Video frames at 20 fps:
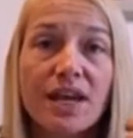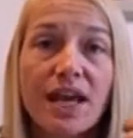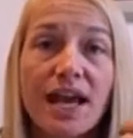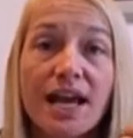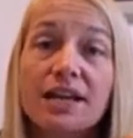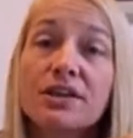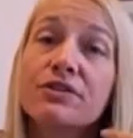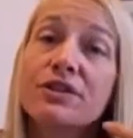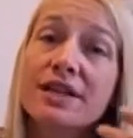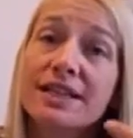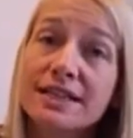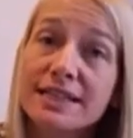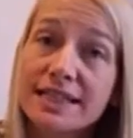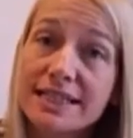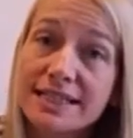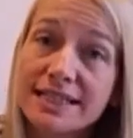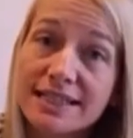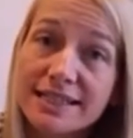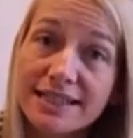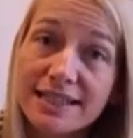And you can
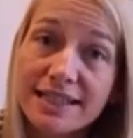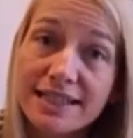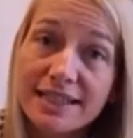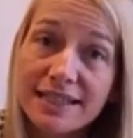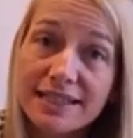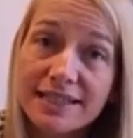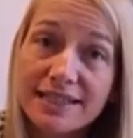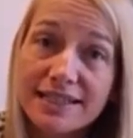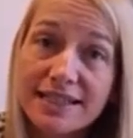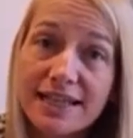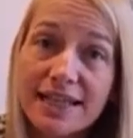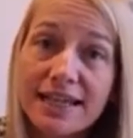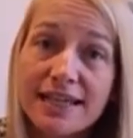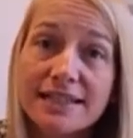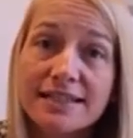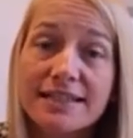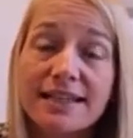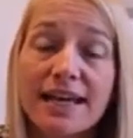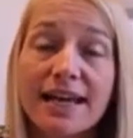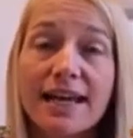listen to these
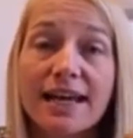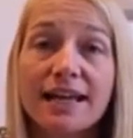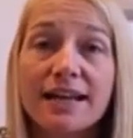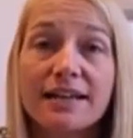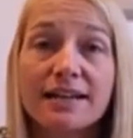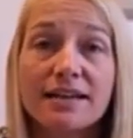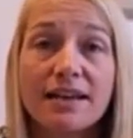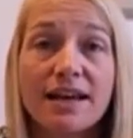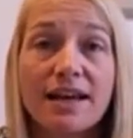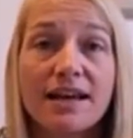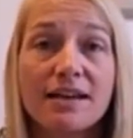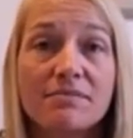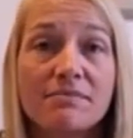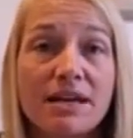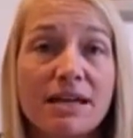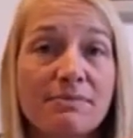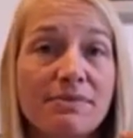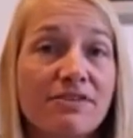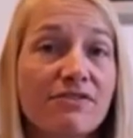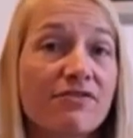things and, and
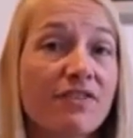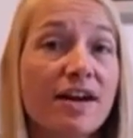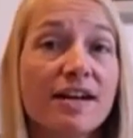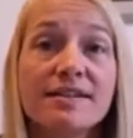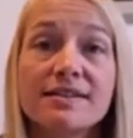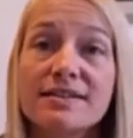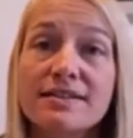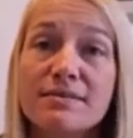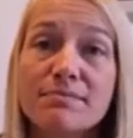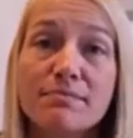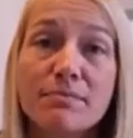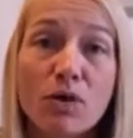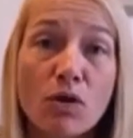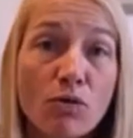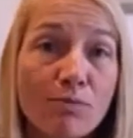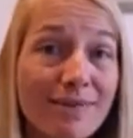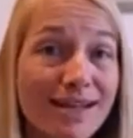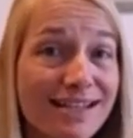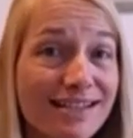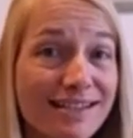maybe find some
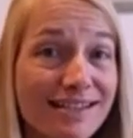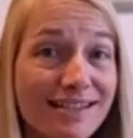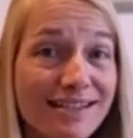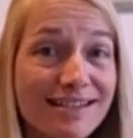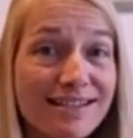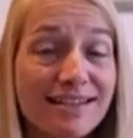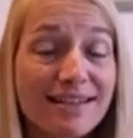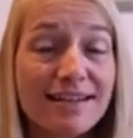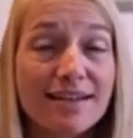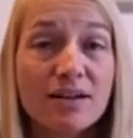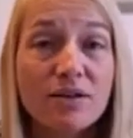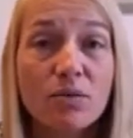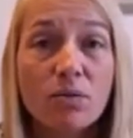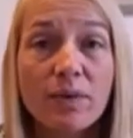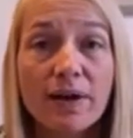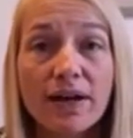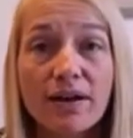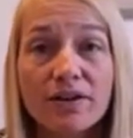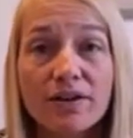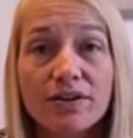moments
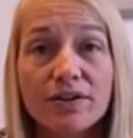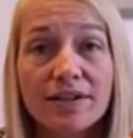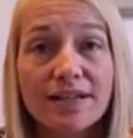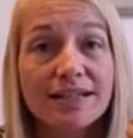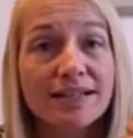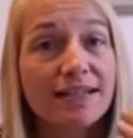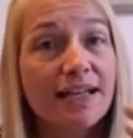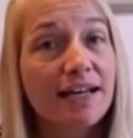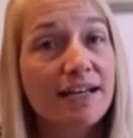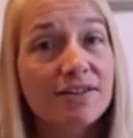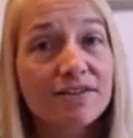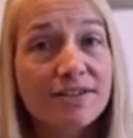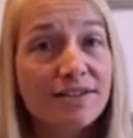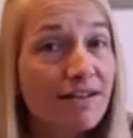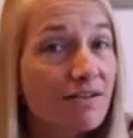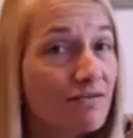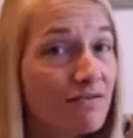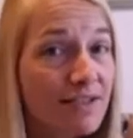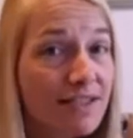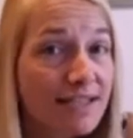where you can let
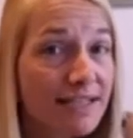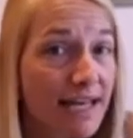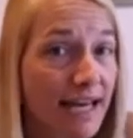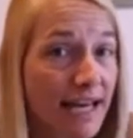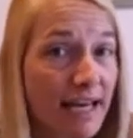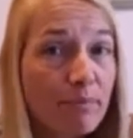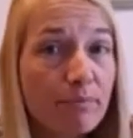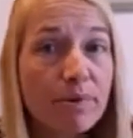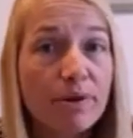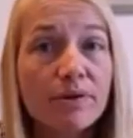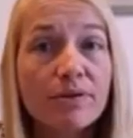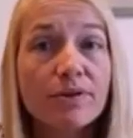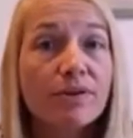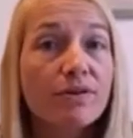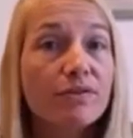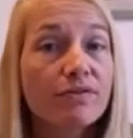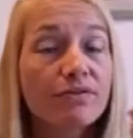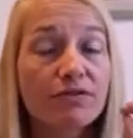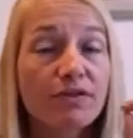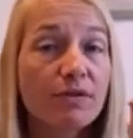yourself escape
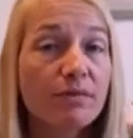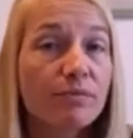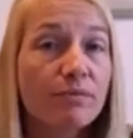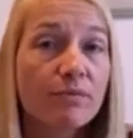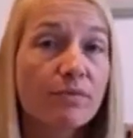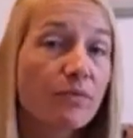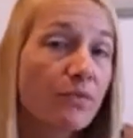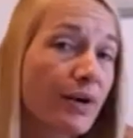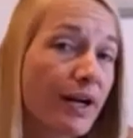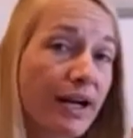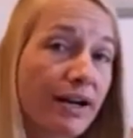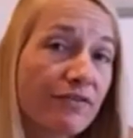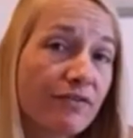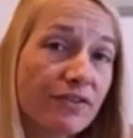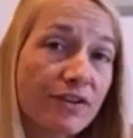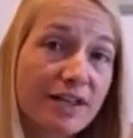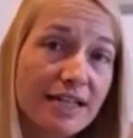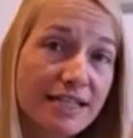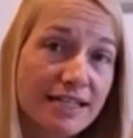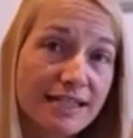from
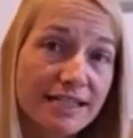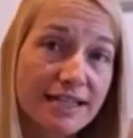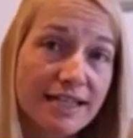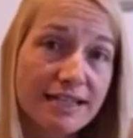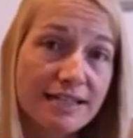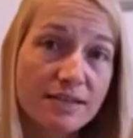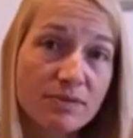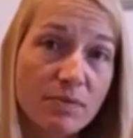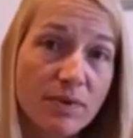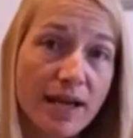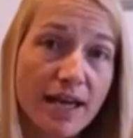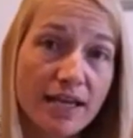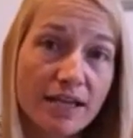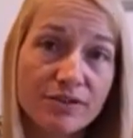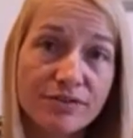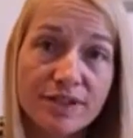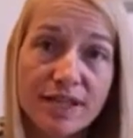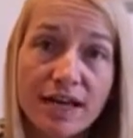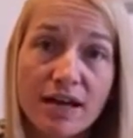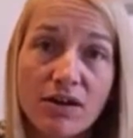whatever it is that's weighing
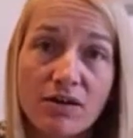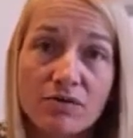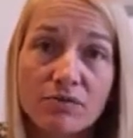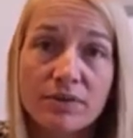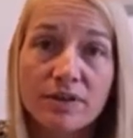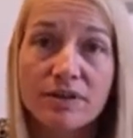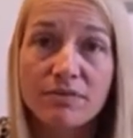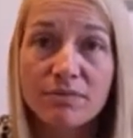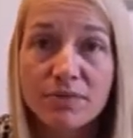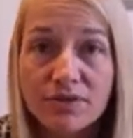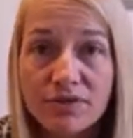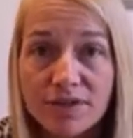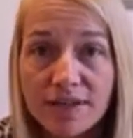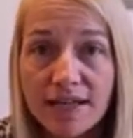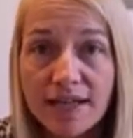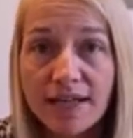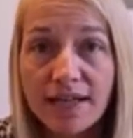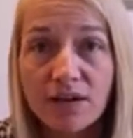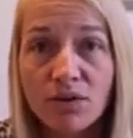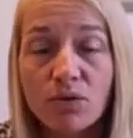you down with
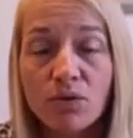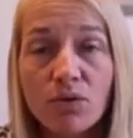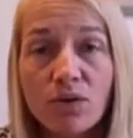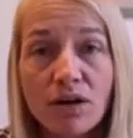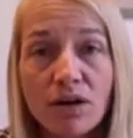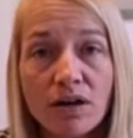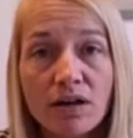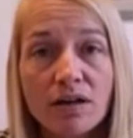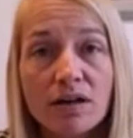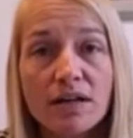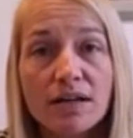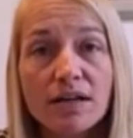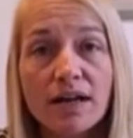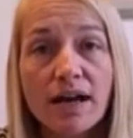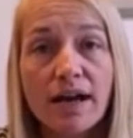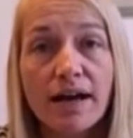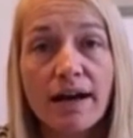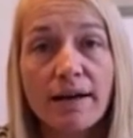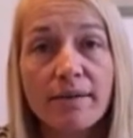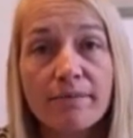music or
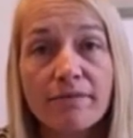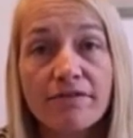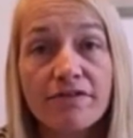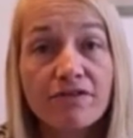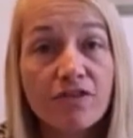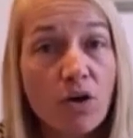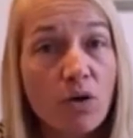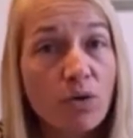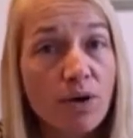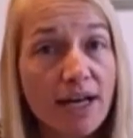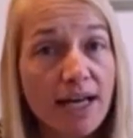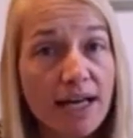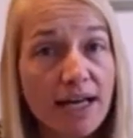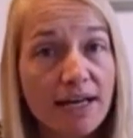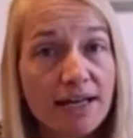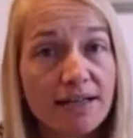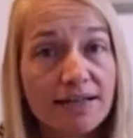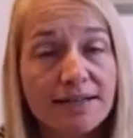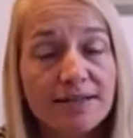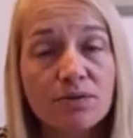um,
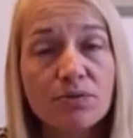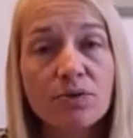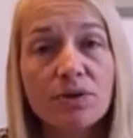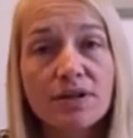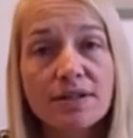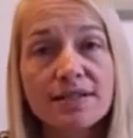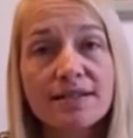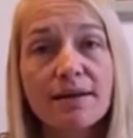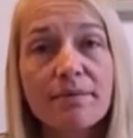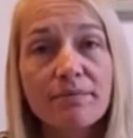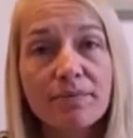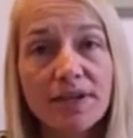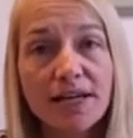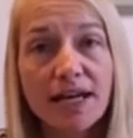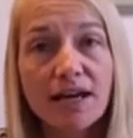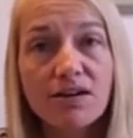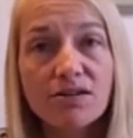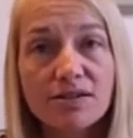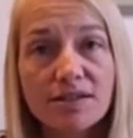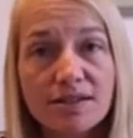focus or
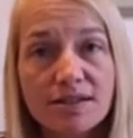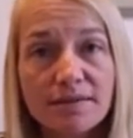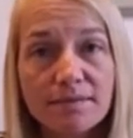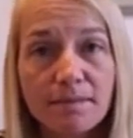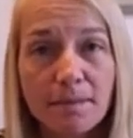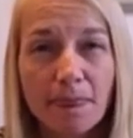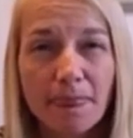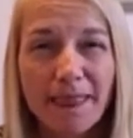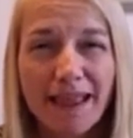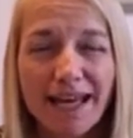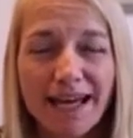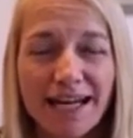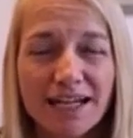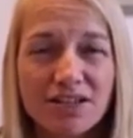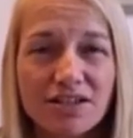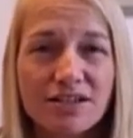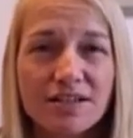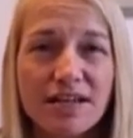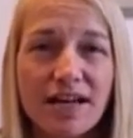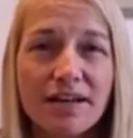something else. I
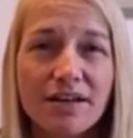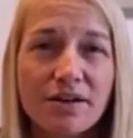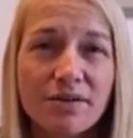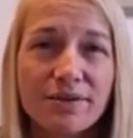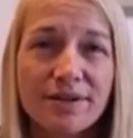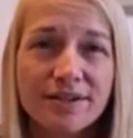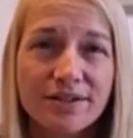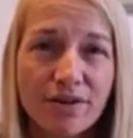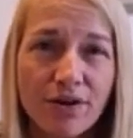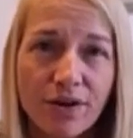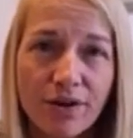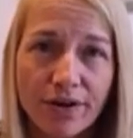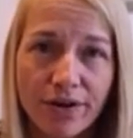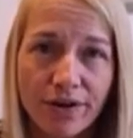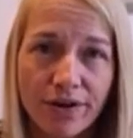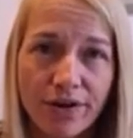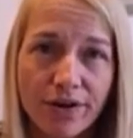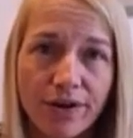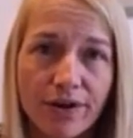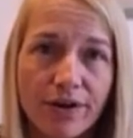just, I know it's
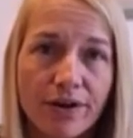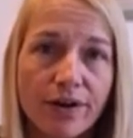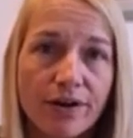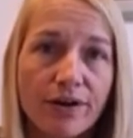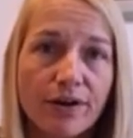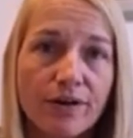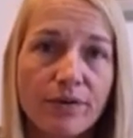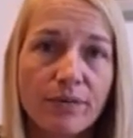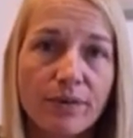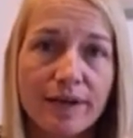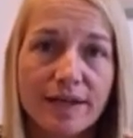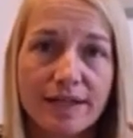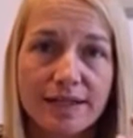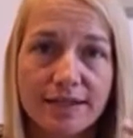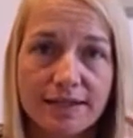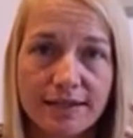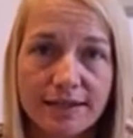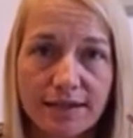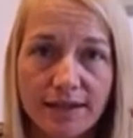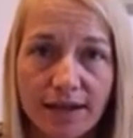harder when
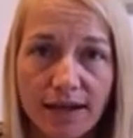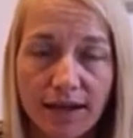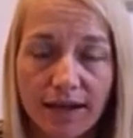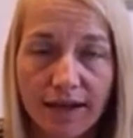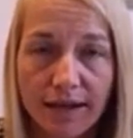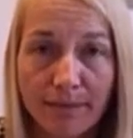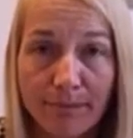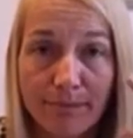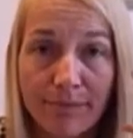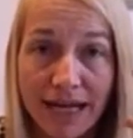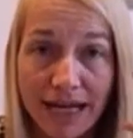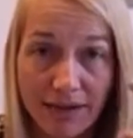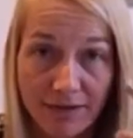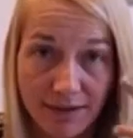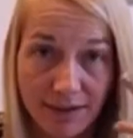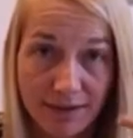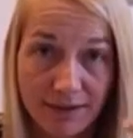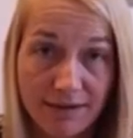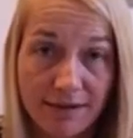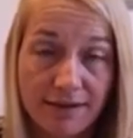it's uh,
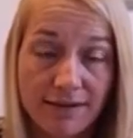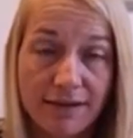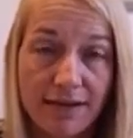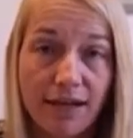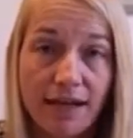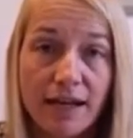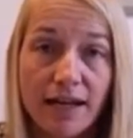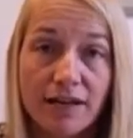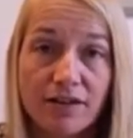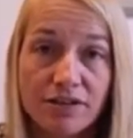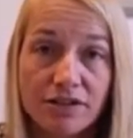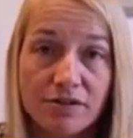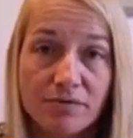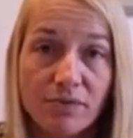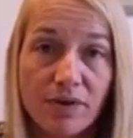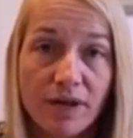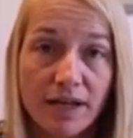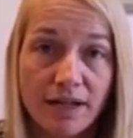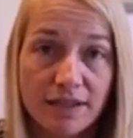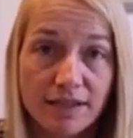imbalanced and I just
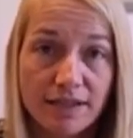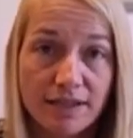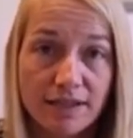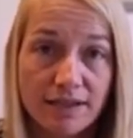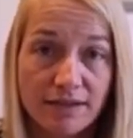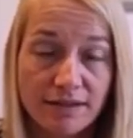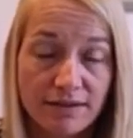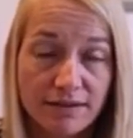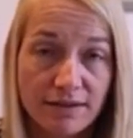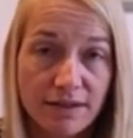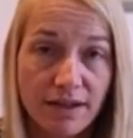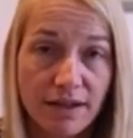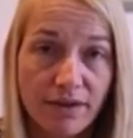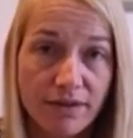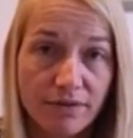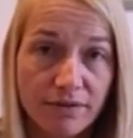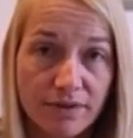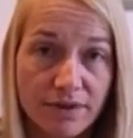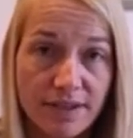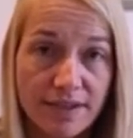wanted to, you know,
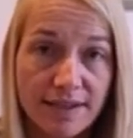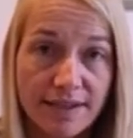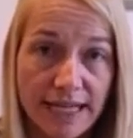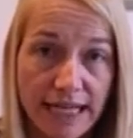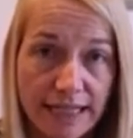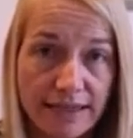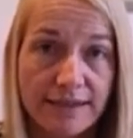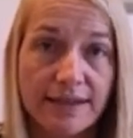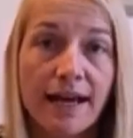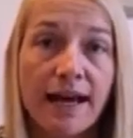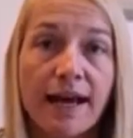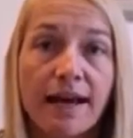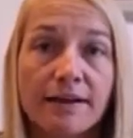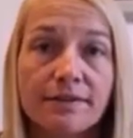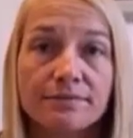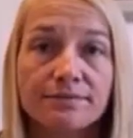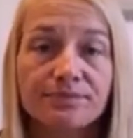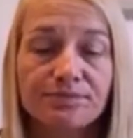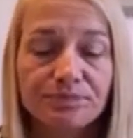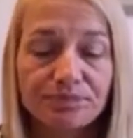state
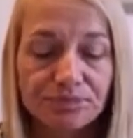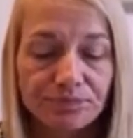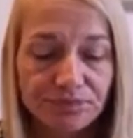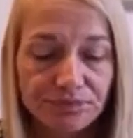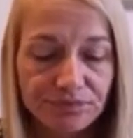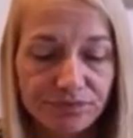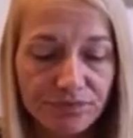that.